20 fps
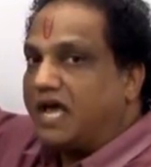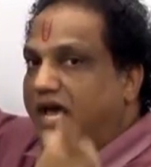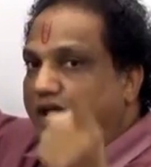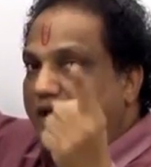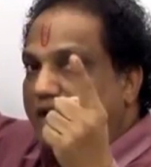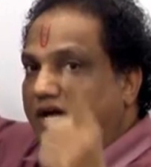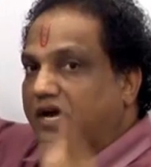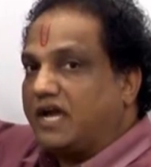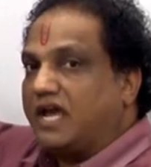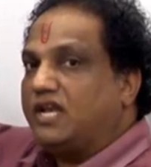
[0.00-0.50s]

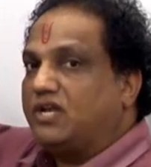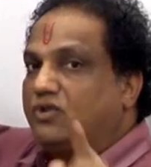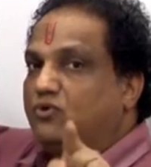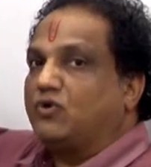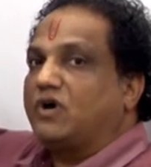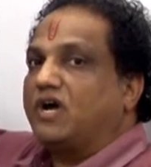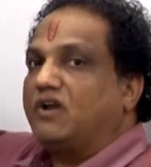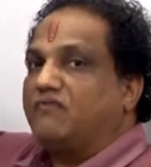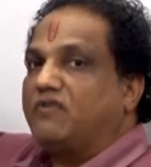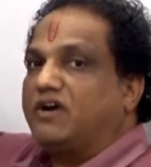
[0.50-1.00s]
And again
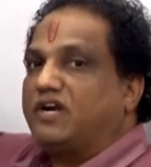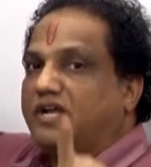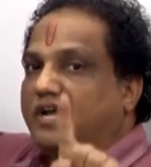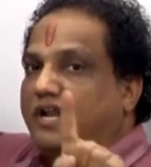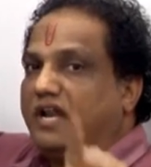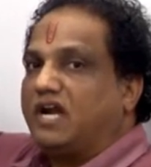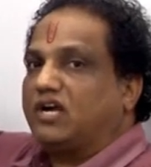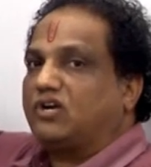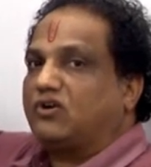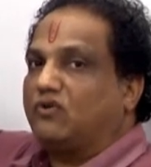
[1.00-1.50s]
you
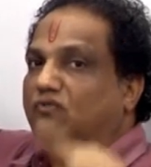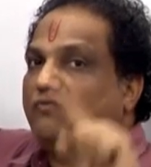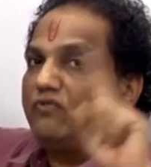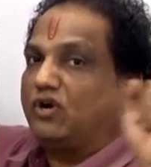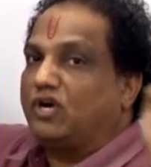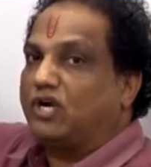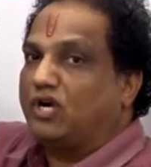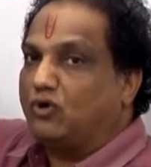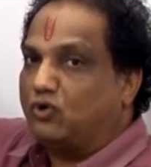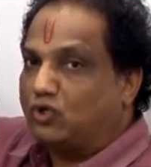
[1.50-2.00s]
convert electron
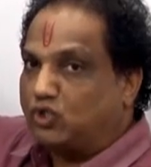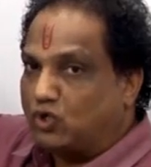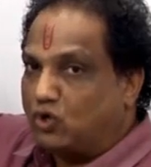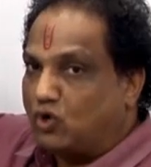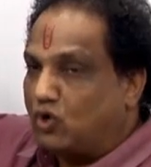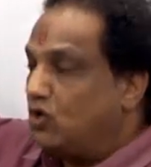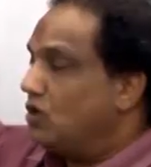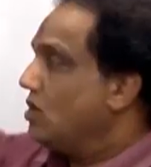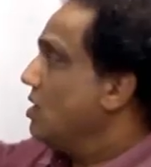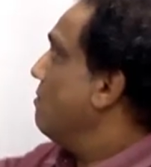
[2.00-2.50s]
volt into
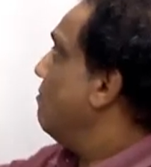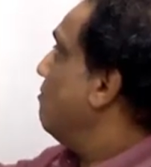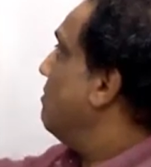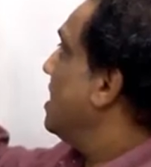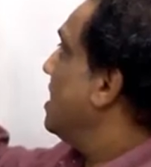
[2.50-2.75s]
joule,